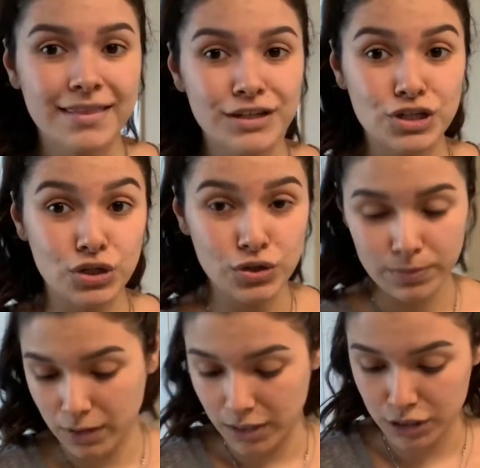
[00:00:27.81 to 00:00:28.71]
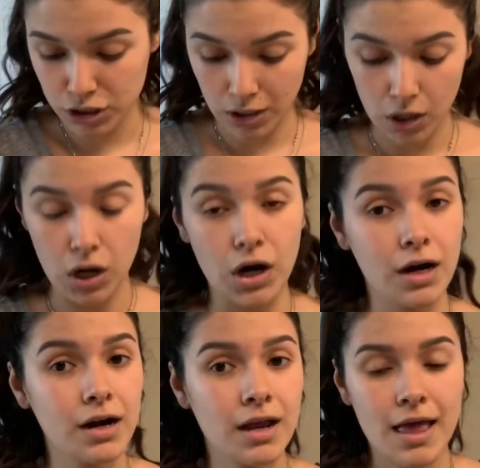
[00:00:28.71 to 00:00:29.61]
The two products
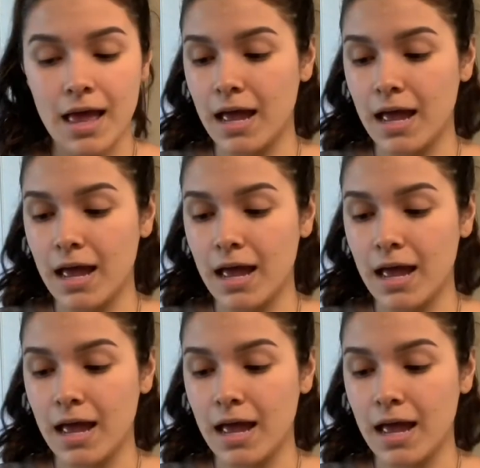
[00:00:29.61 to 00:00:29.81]
are